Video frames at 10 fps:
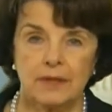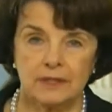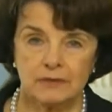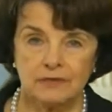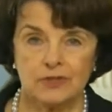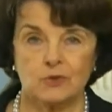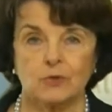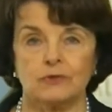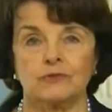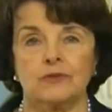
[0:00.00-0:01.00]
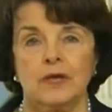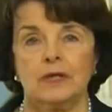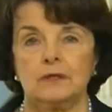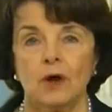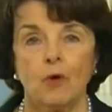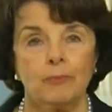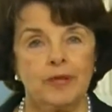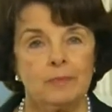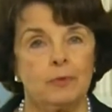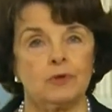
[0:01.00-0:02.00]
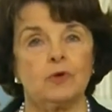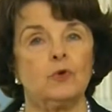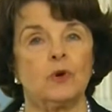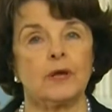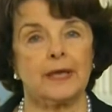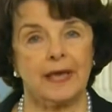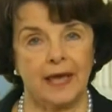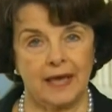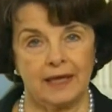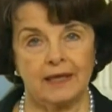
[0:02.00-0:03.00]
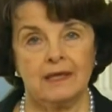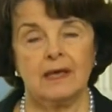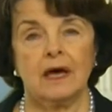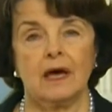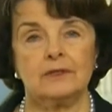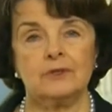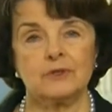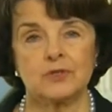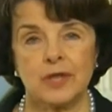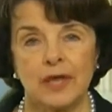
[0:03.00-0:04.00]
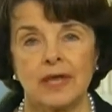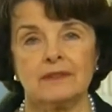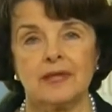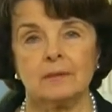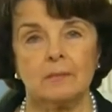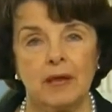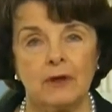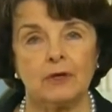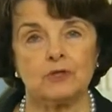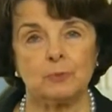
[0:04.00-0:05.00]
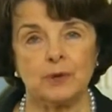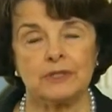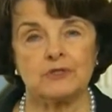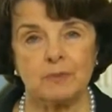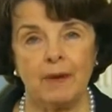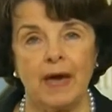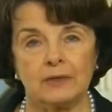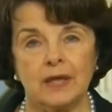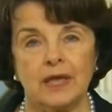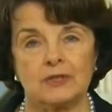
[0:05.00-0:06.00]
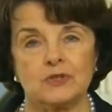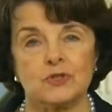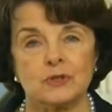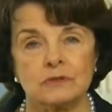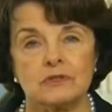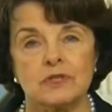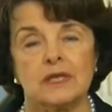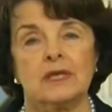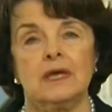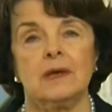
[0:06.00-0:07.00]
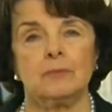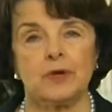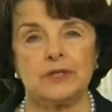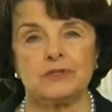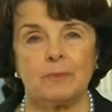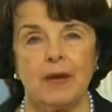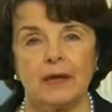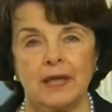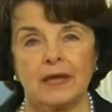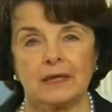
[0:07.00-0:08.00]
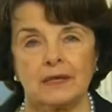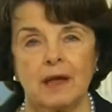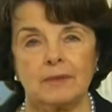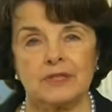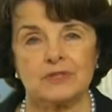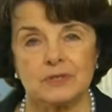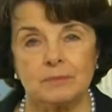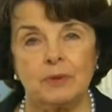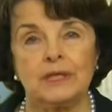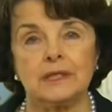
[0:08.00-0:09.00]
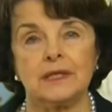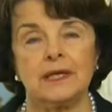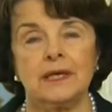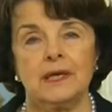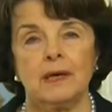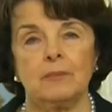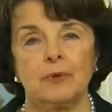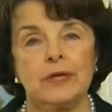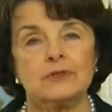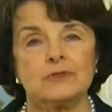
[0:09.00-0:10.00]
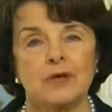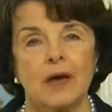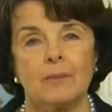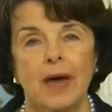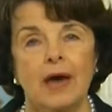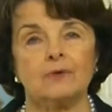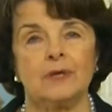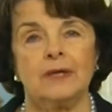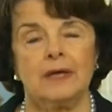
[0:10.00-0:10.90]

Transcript: individuals know people who are gay, understand that marriage brings about a certainty, brings about economic stability, brings about